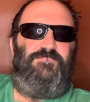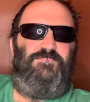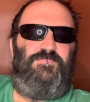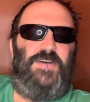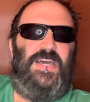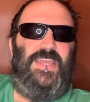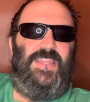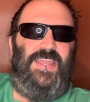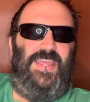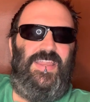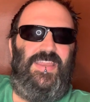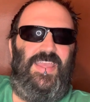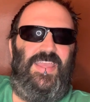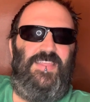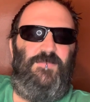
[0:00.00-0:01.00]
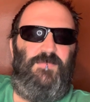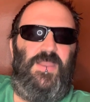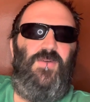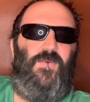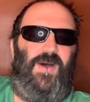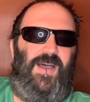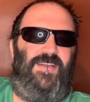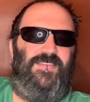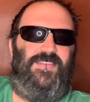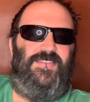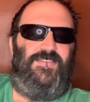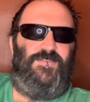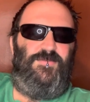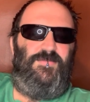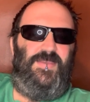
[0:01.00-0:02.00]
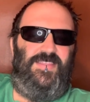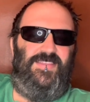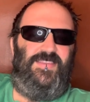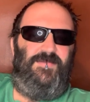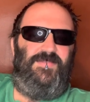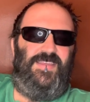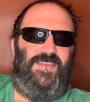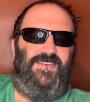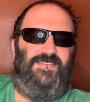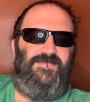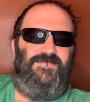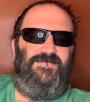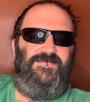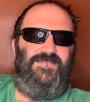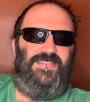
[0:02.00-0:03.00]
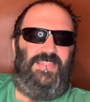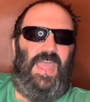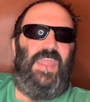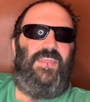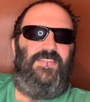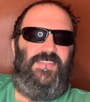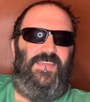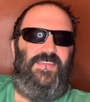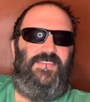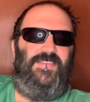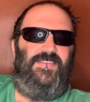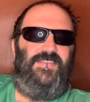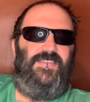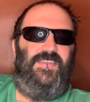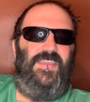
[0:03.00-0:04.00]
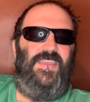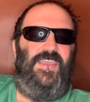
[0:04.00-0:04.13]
But it's been a while since there's been something like this.